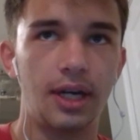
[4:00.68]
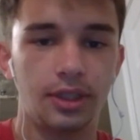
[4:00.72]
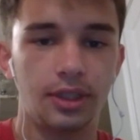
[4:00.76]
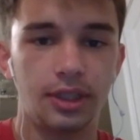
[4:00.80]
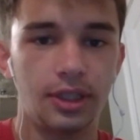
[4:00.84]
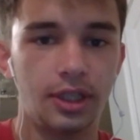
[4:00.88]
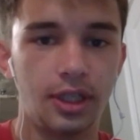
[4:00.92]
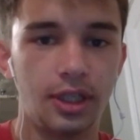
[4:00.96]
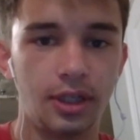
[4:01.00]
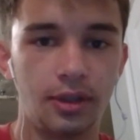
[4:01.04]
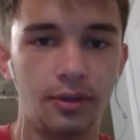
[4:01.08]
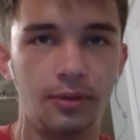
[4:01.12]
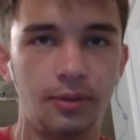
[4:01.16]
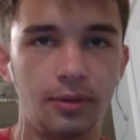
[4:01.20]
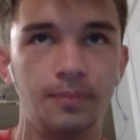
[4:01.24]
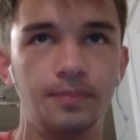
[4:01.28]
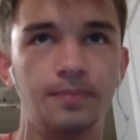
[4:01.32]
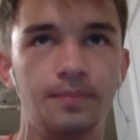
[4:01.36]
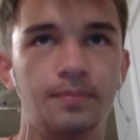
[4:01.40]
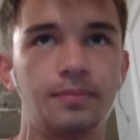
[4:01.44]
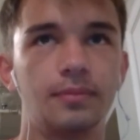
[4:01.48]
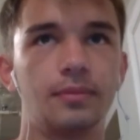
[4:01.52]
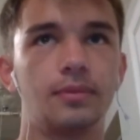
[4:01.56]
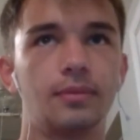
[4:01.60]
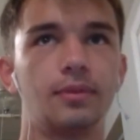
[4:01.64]
know
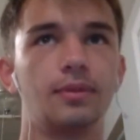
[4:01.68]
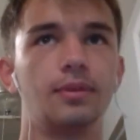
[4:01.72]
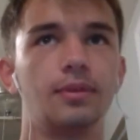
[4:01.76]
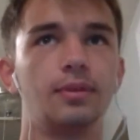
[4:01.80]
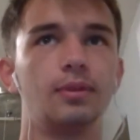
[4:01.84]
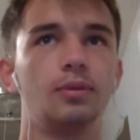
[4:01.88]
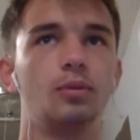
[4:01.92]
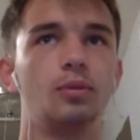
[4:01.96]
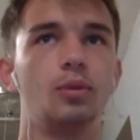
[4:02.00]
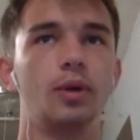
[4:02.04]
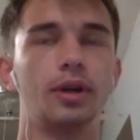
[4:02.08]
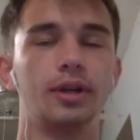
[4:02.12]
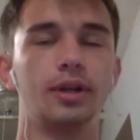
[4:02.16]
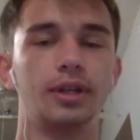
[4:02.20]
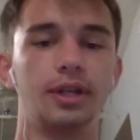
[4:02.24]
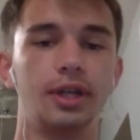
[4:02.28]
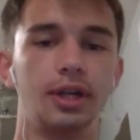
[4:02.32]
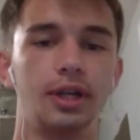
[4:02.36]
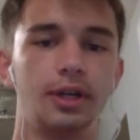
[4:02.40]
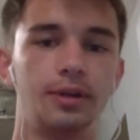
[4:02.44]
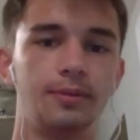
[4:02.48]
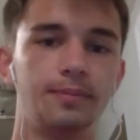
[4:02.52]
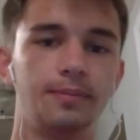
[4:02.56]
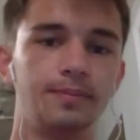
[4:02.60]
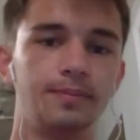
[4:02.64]
where to go.